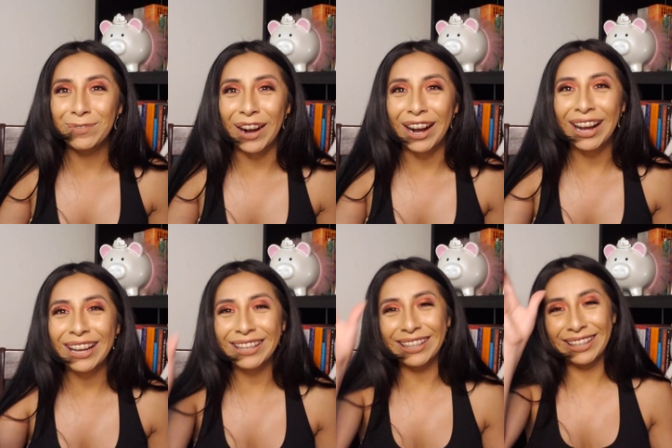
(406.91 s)

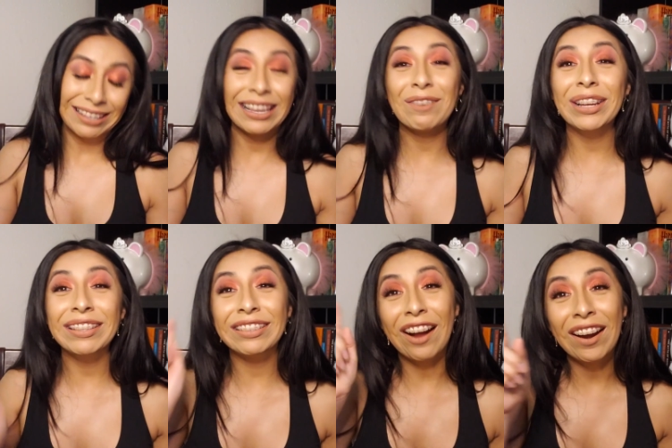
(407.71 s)
fuck? See,
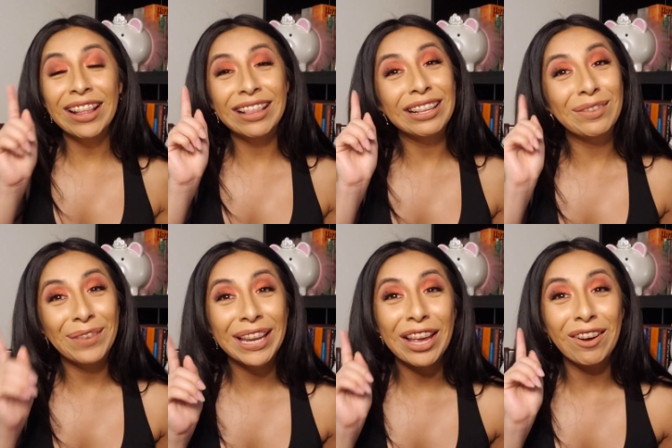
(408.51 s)
we started this
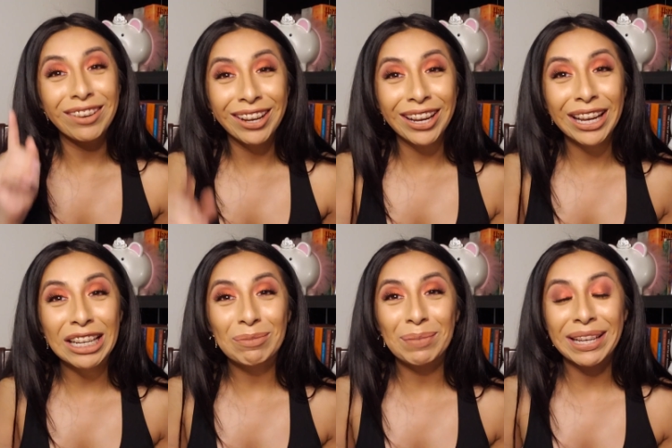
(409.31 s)
video
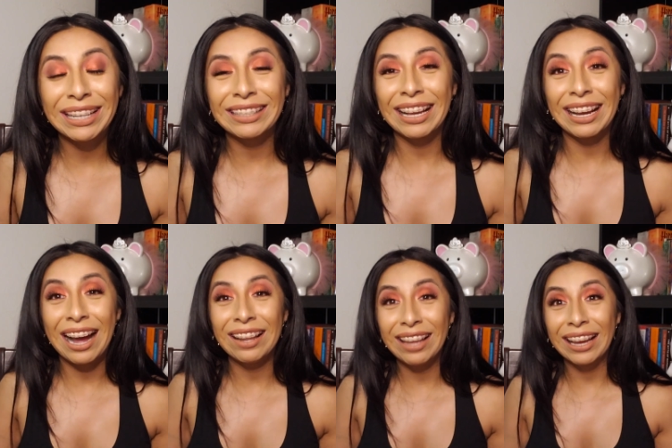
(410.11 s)
good because I
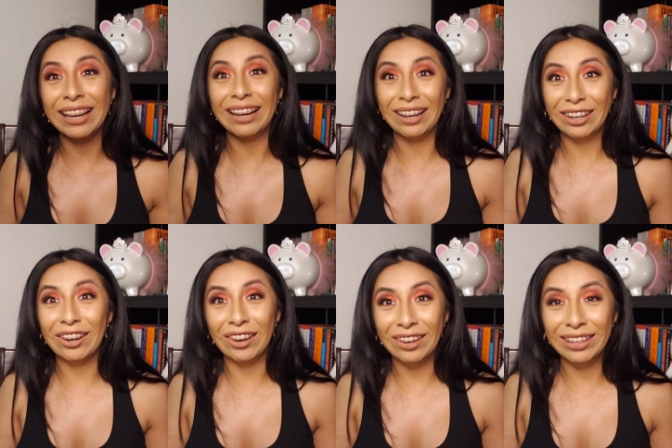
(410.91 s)
got like a
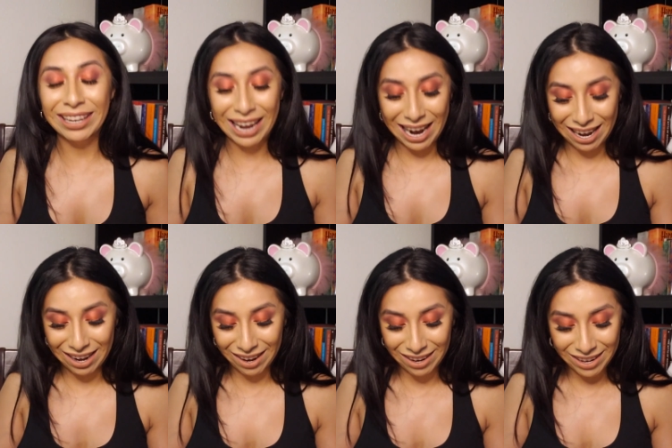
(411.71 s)
curling
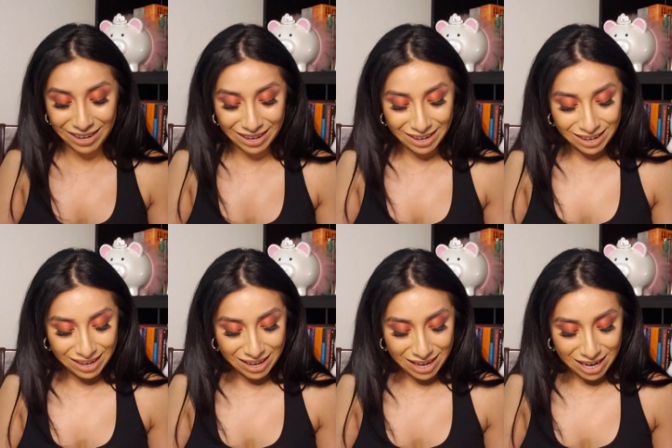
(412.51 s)
iron.
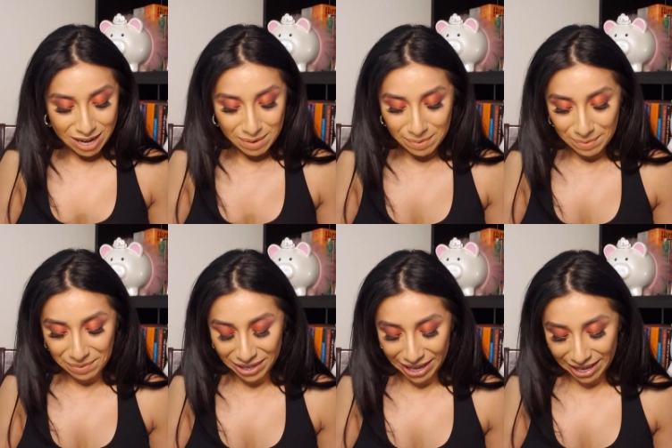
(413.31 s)

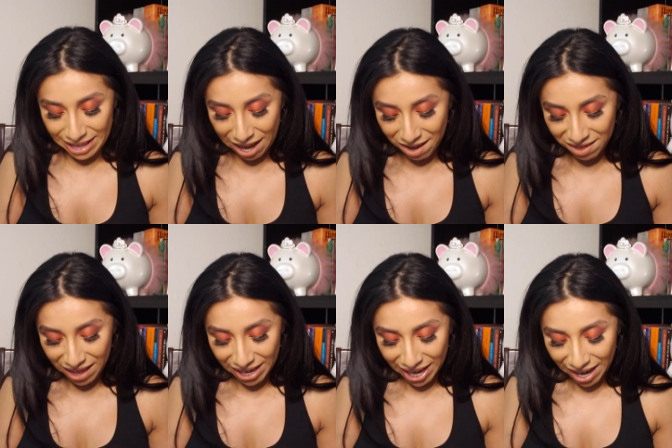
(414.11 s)
But like now,
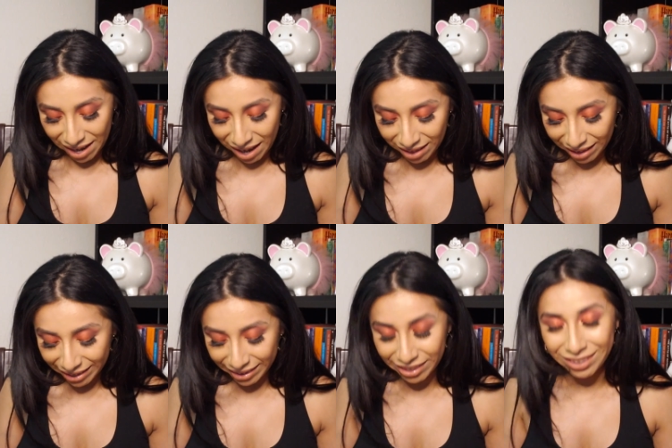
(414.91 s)
like I got
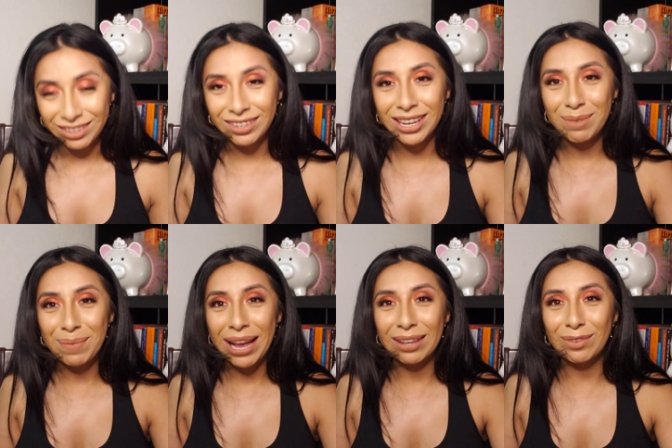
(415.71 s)
like this cheap
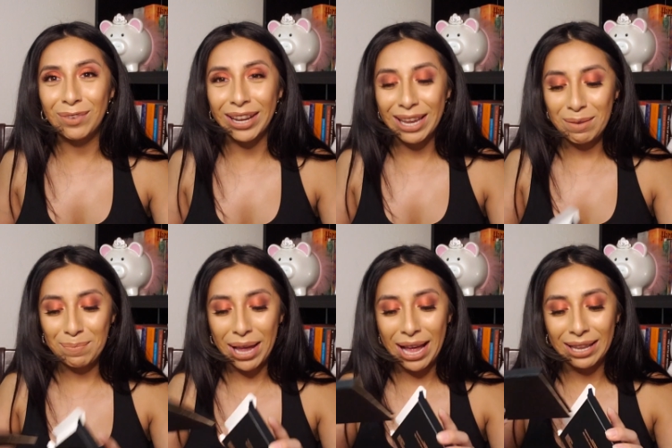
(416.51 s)
ass fucking
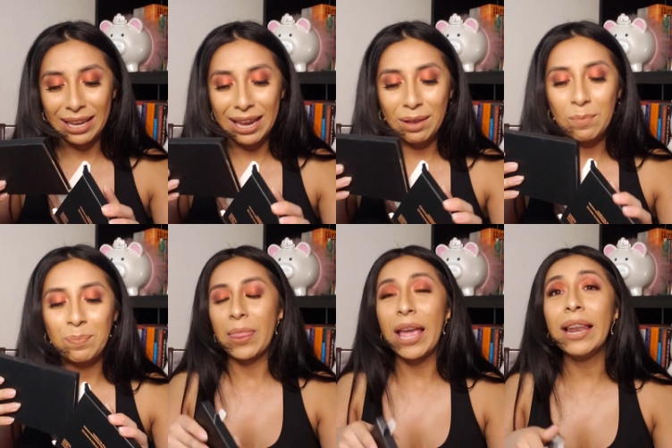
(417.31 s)
palette,
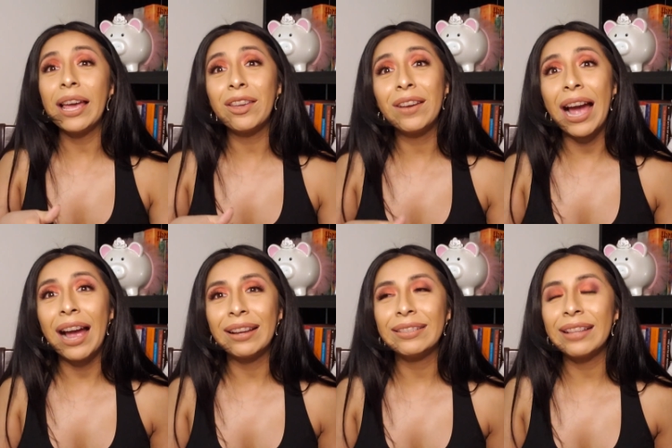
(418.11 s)
and like you
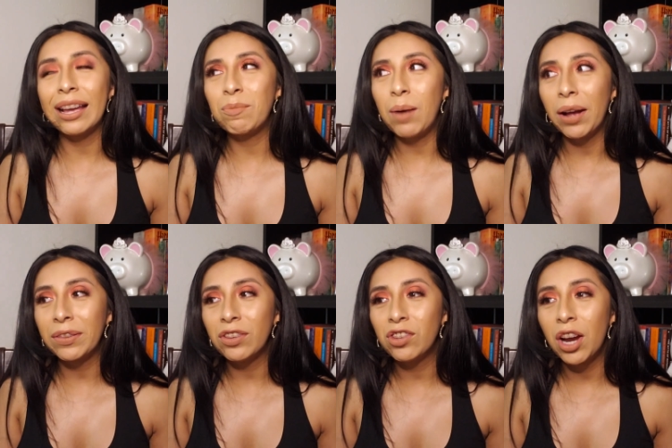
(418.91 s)
guys, like
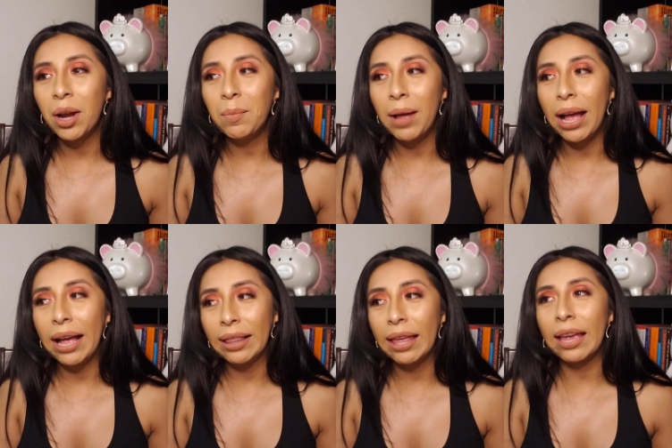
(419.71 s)
Boxycharm,
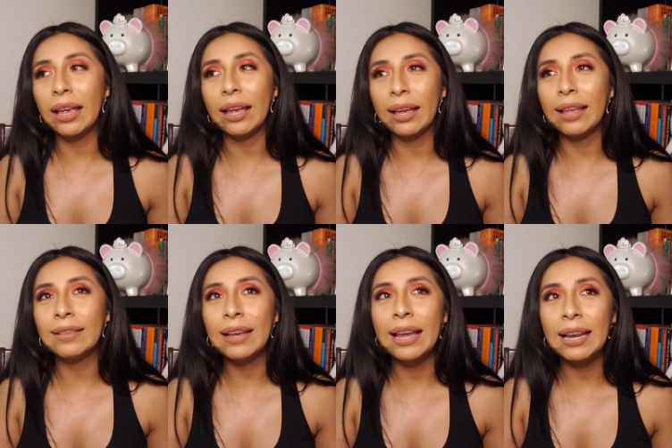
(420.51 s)
like
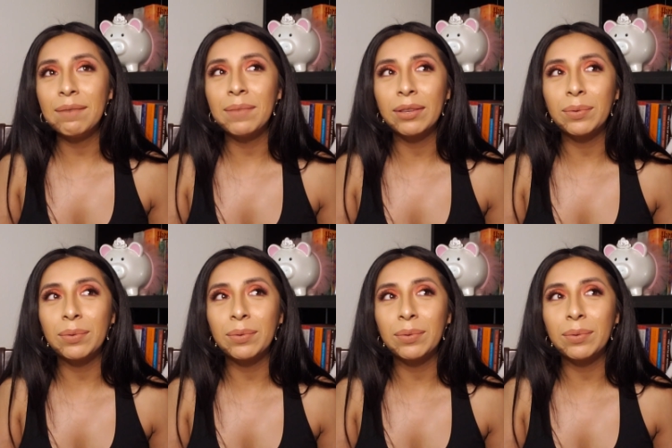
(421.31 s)
it's a hit and miss